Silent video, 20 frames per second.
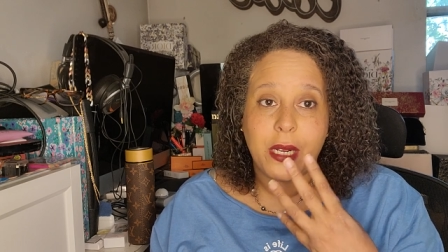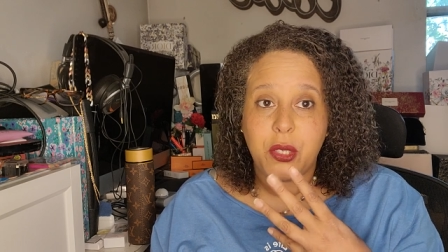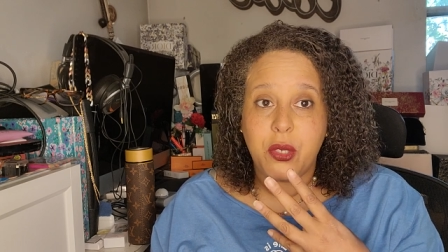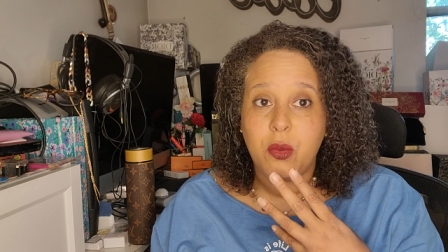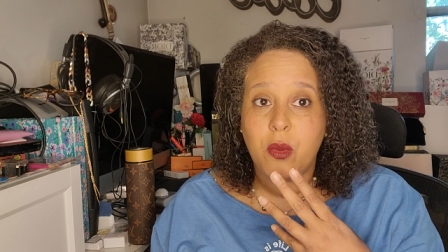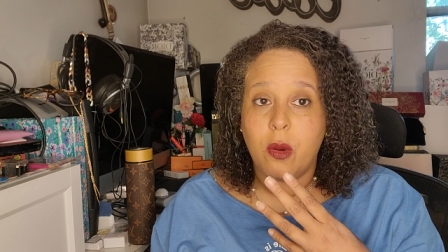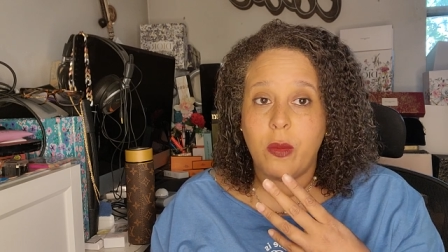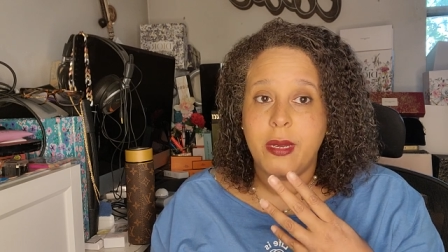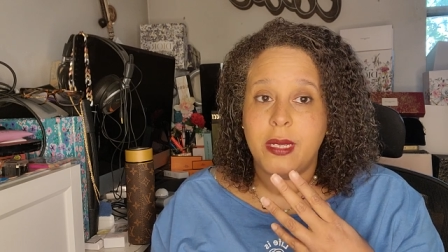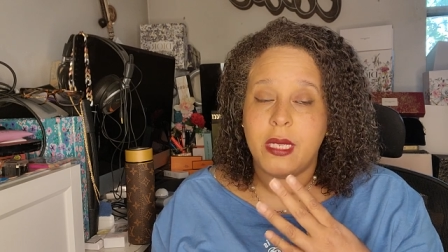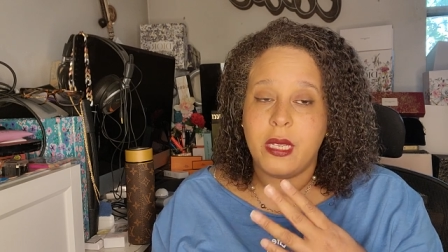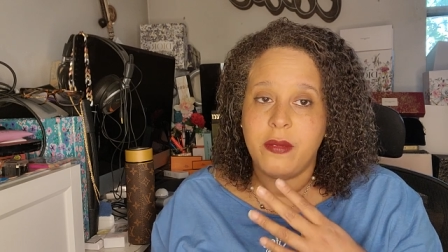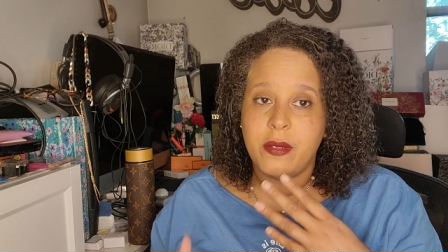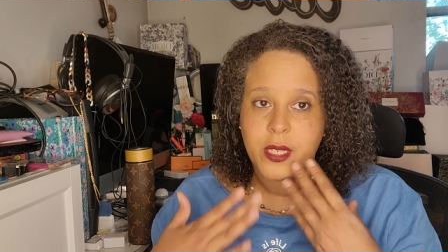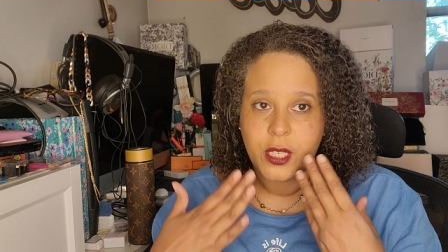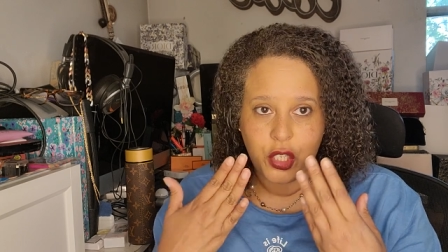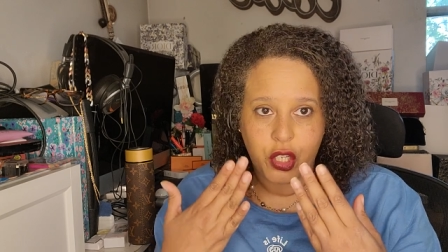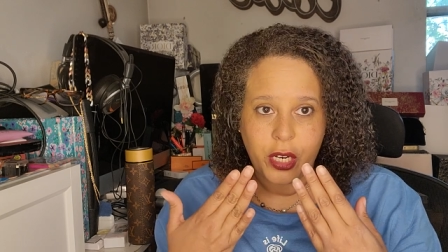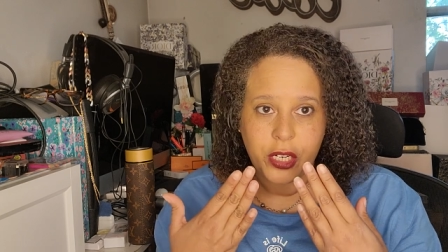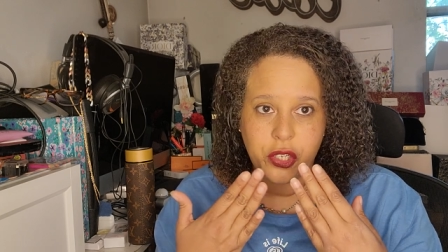do always give
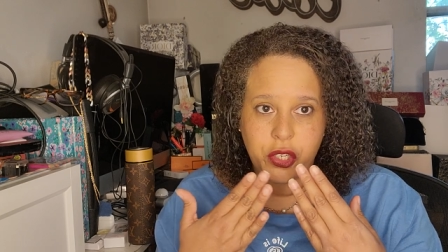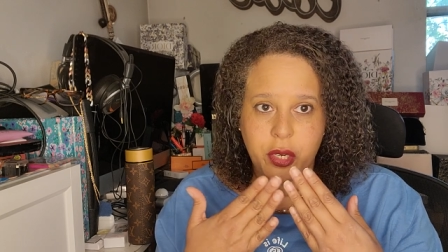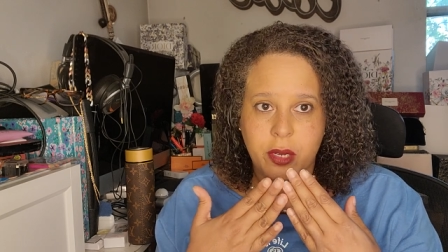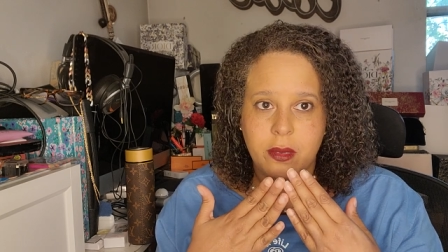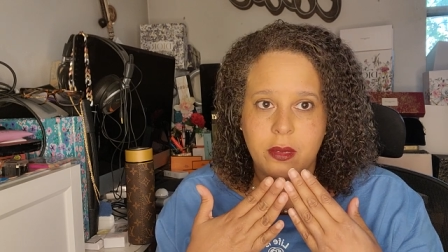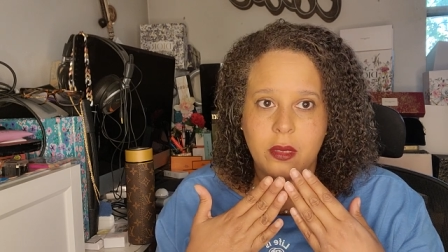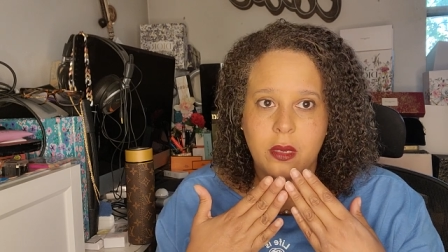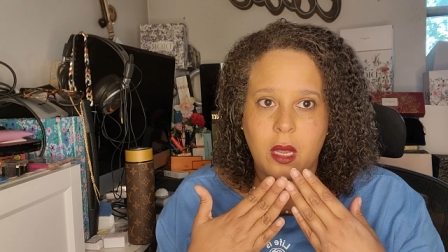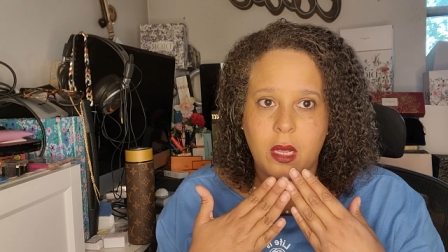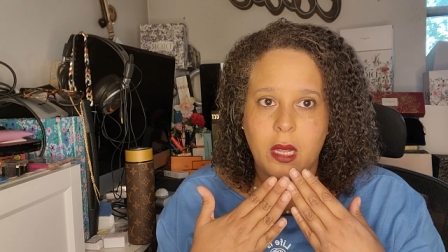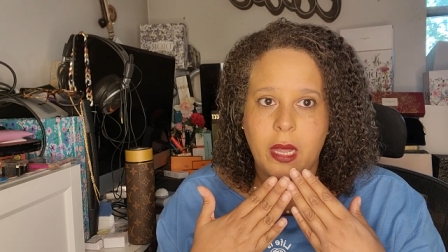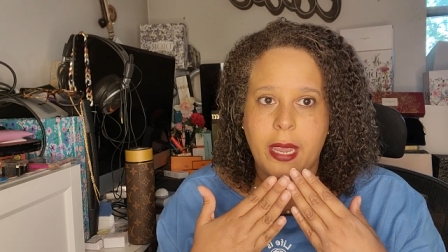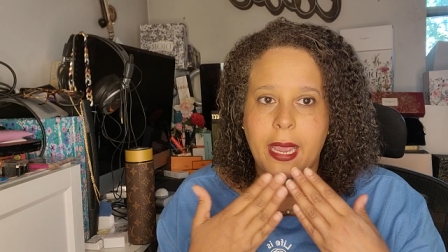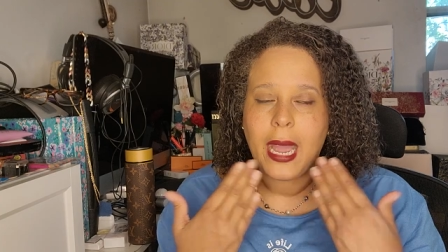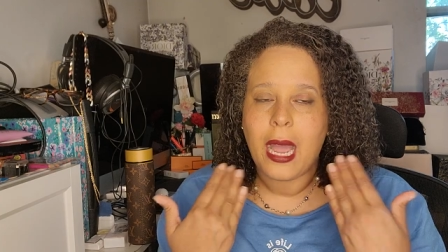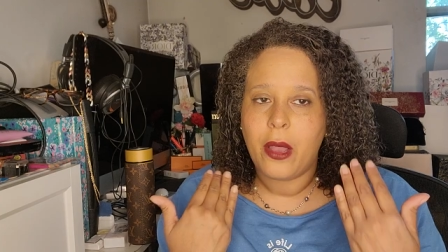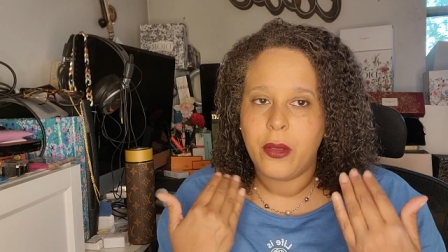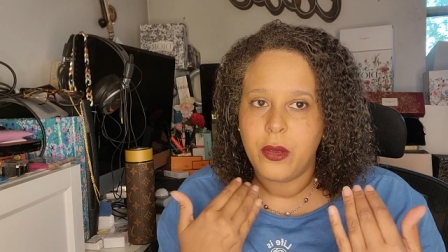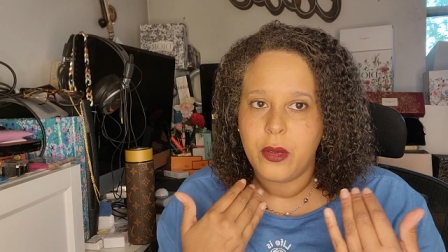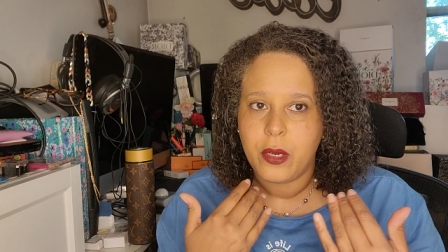suggestions on like
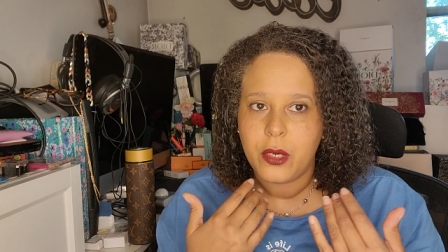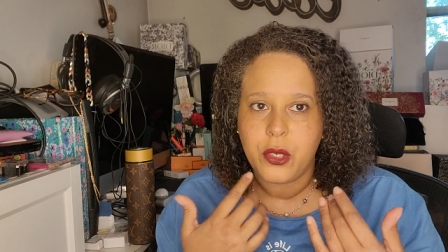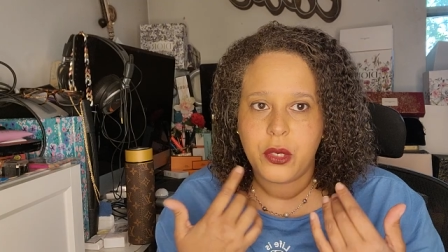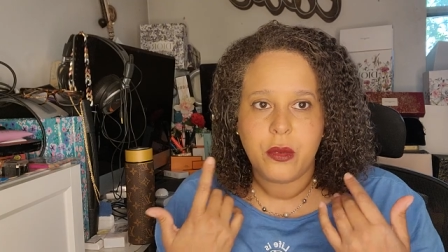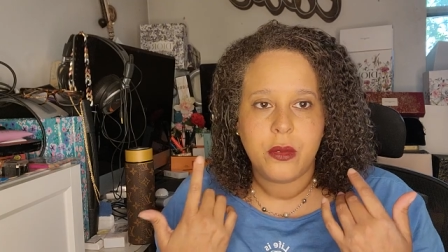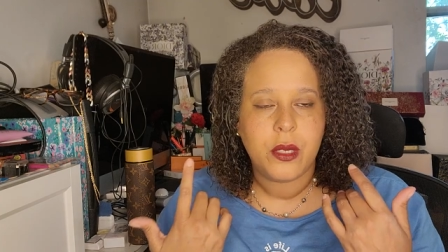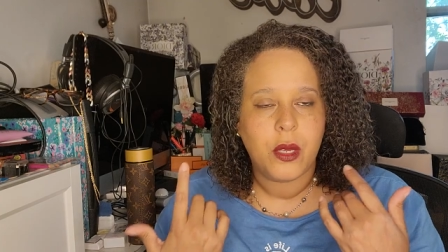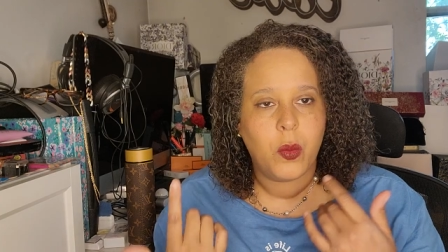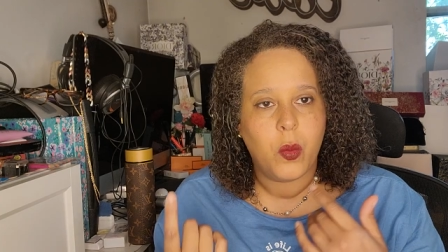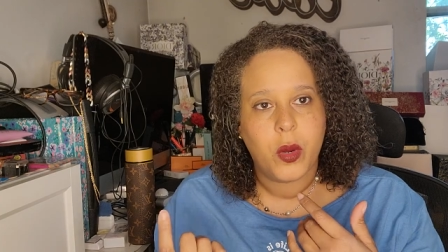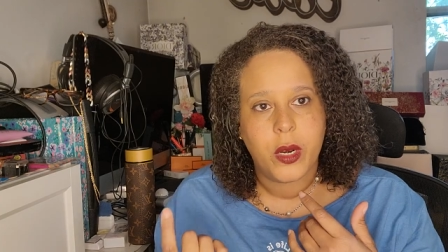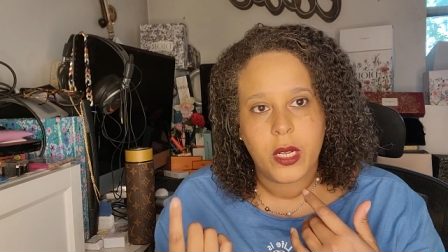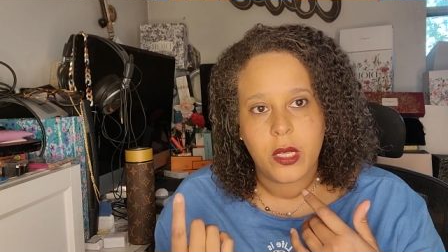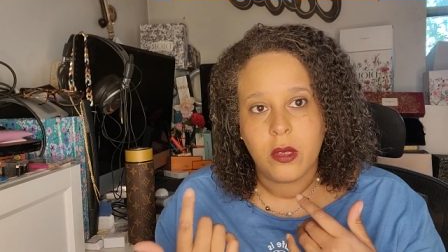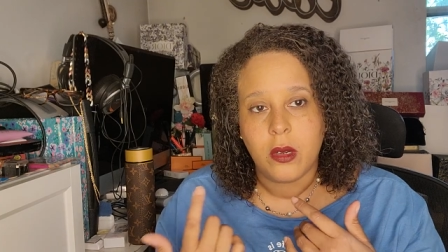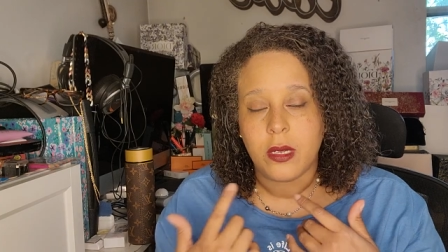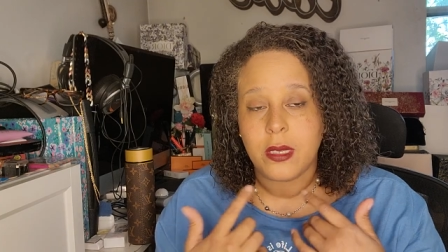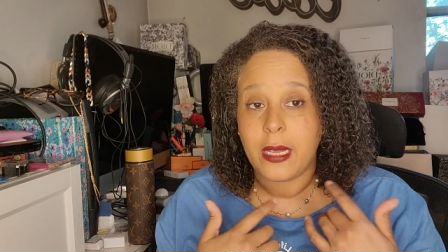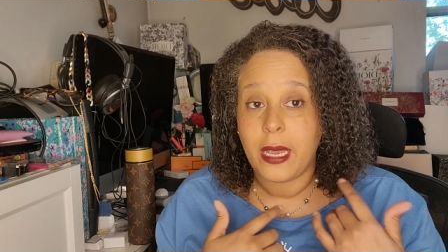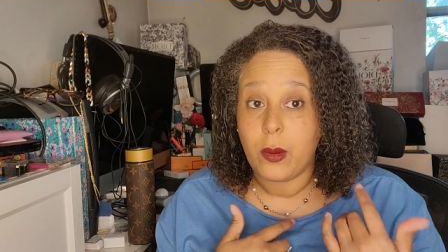how you could use it what it
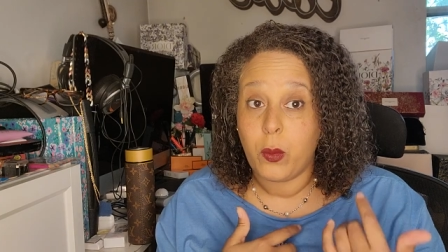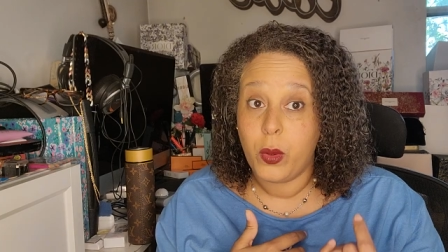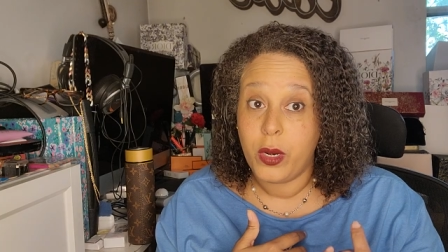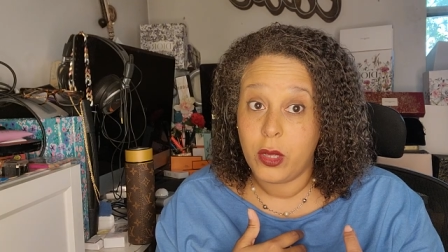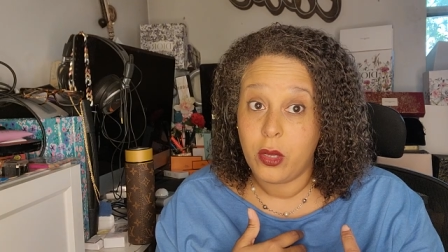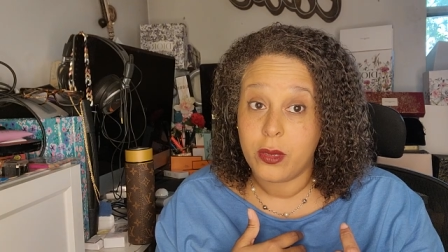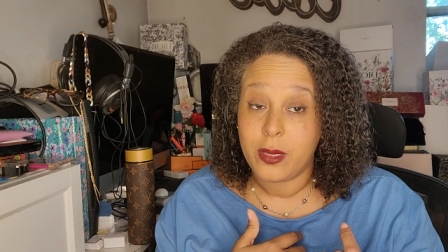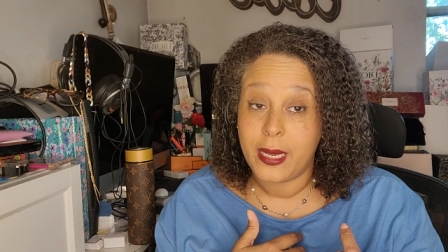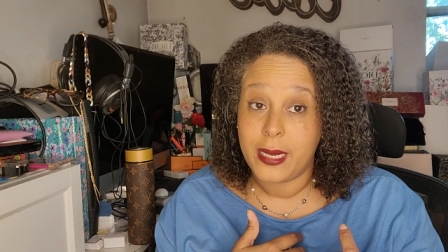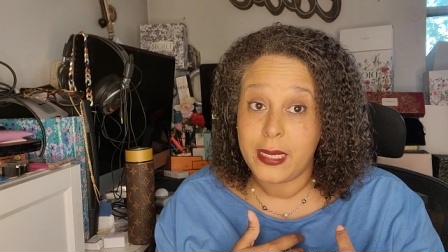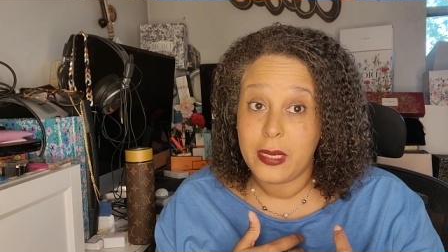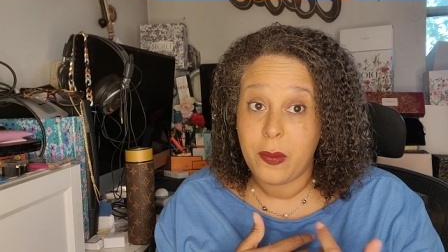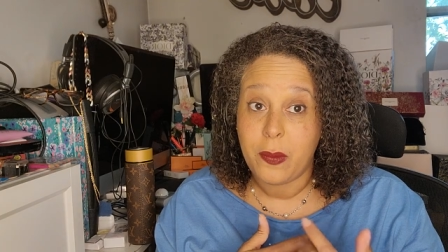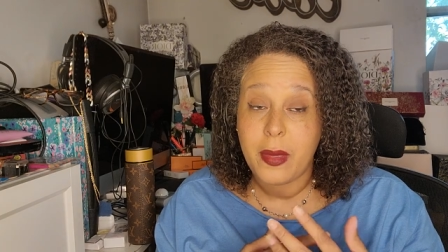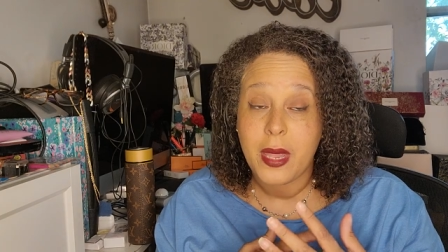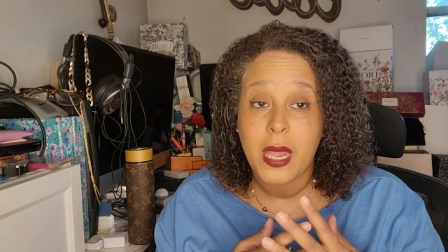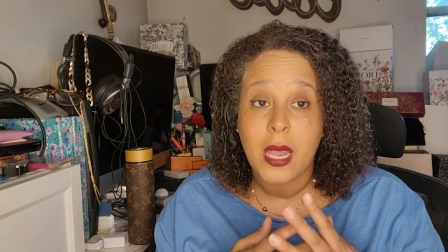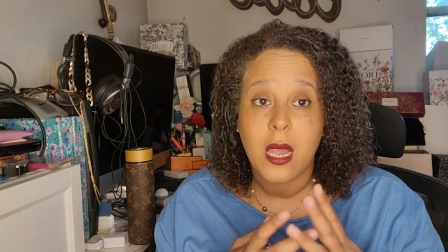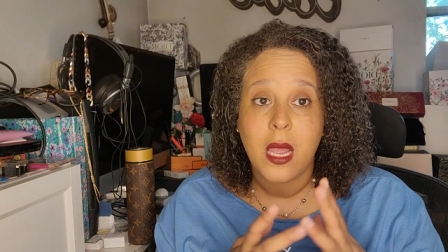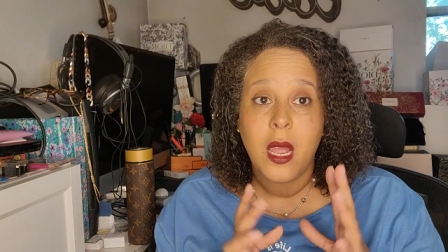looks like what it looks like to
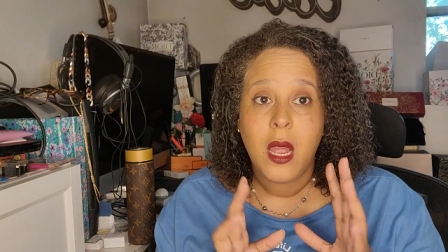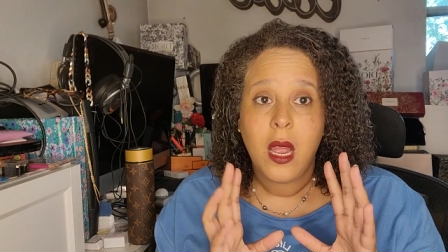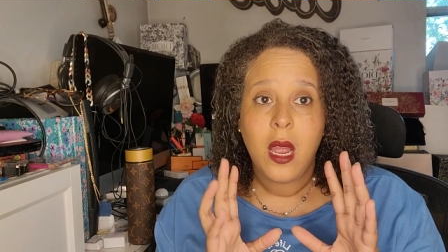me